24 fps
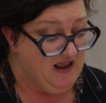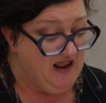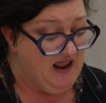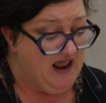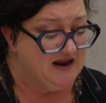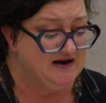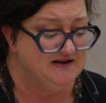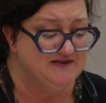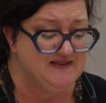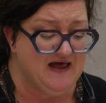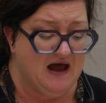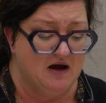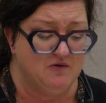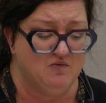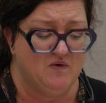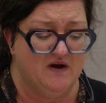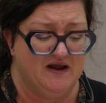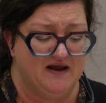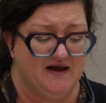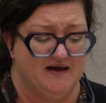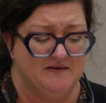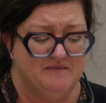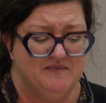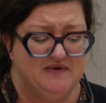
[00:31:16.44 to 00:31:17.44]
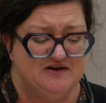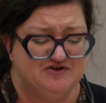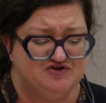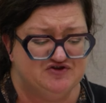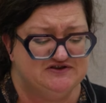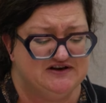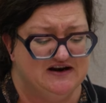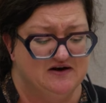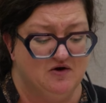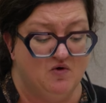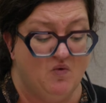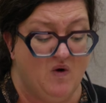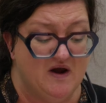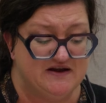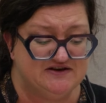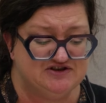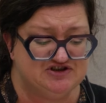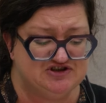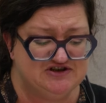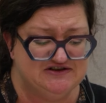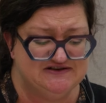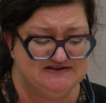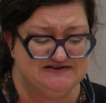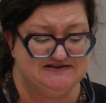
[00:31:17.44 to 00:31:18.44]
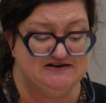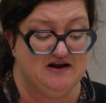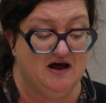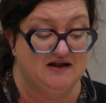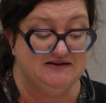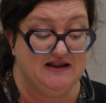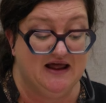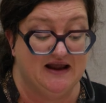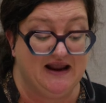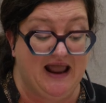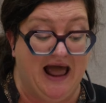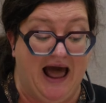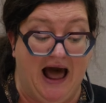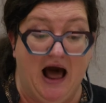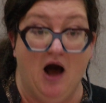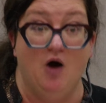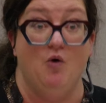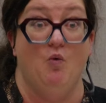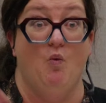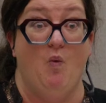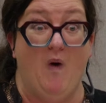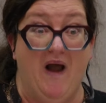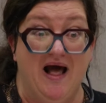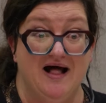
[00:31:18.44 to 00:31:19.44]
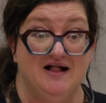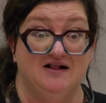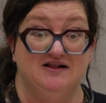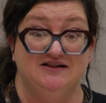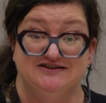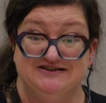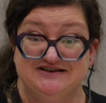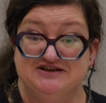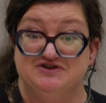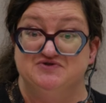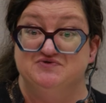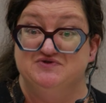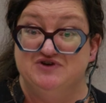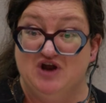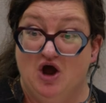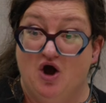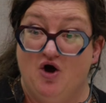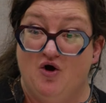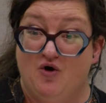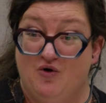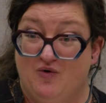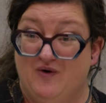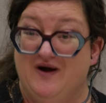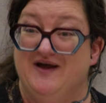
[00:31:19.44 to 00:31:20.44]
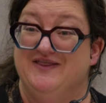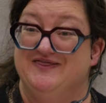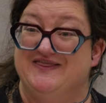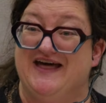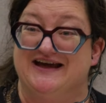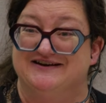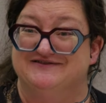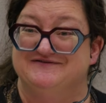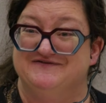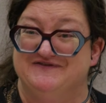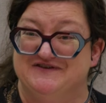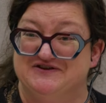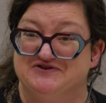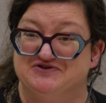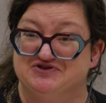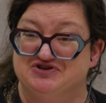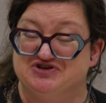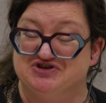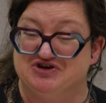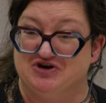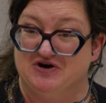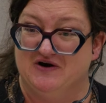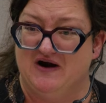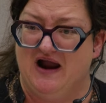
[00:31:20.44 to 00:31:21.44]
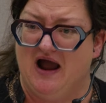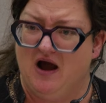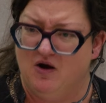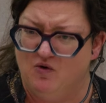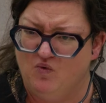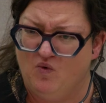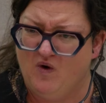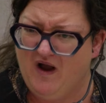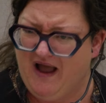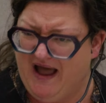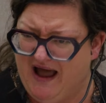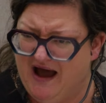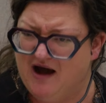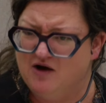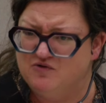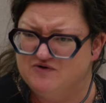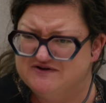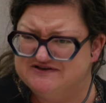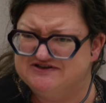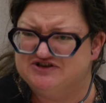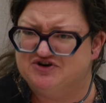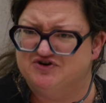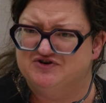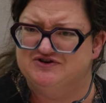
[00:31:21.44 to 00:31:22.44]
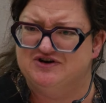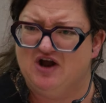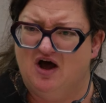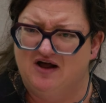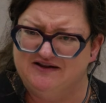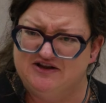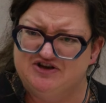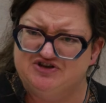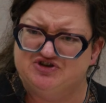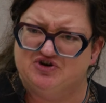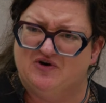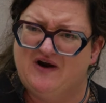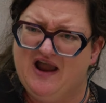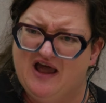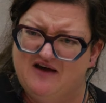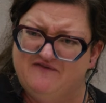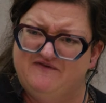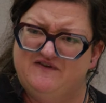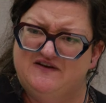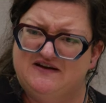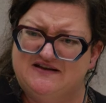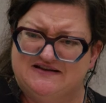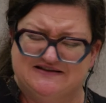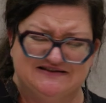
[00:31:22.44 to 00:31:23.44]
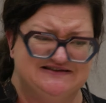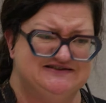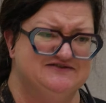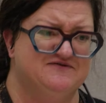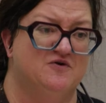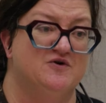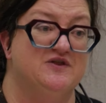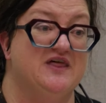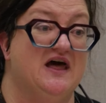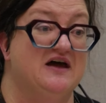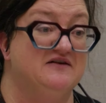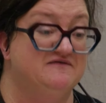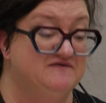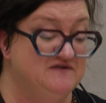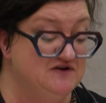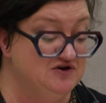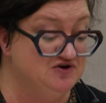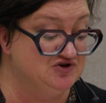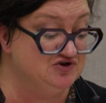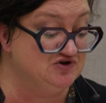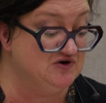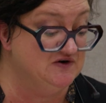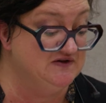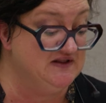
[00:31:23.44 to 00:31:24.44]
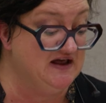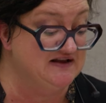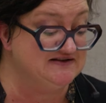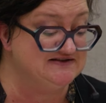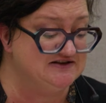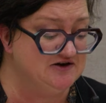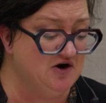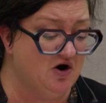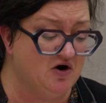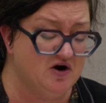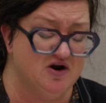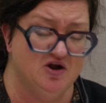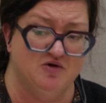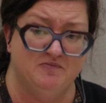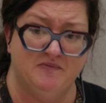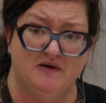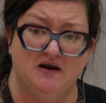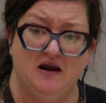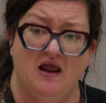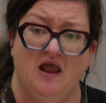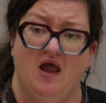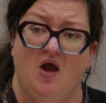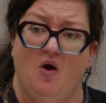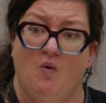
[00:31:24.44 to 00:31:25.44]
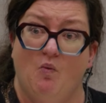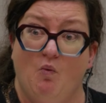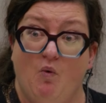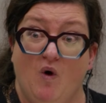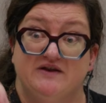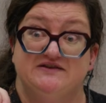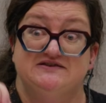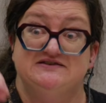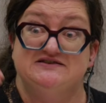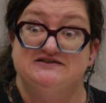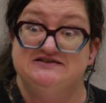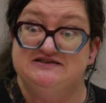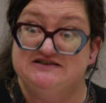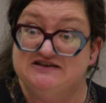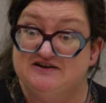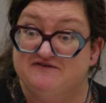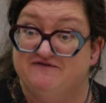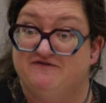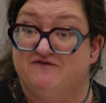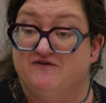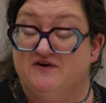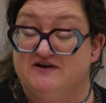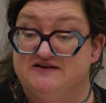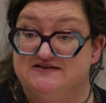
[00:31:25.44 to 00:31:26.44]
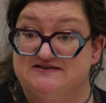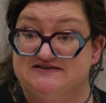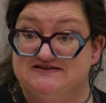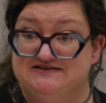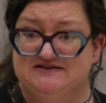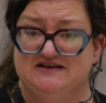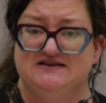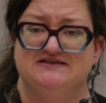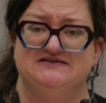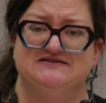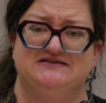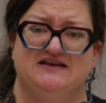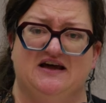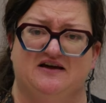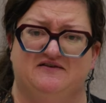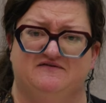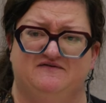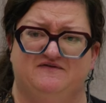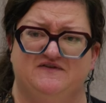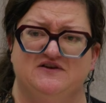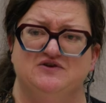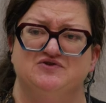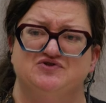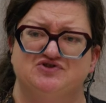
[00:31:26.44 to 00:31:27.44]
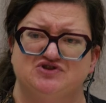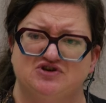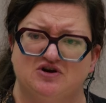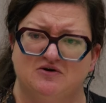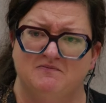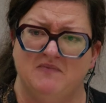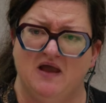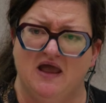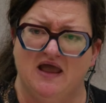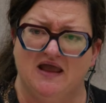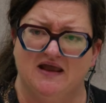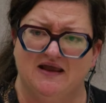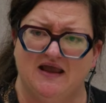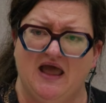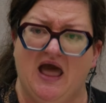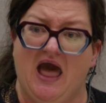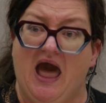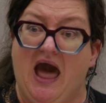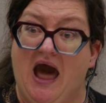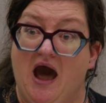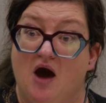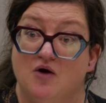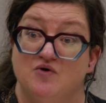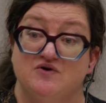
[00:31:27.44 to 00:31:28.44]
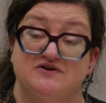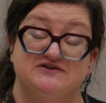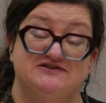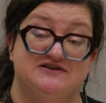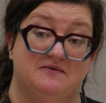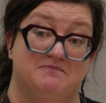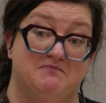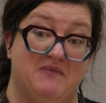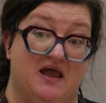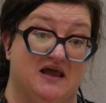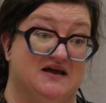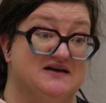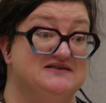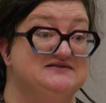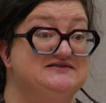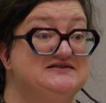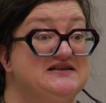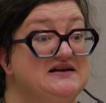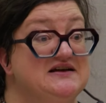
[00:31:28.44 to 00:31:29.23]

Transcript: And in that way, I'm interested in questions not like how well do you know that future, how is your knowledge or evidence for that future in that scenario, but what difference does that future make? How does it make us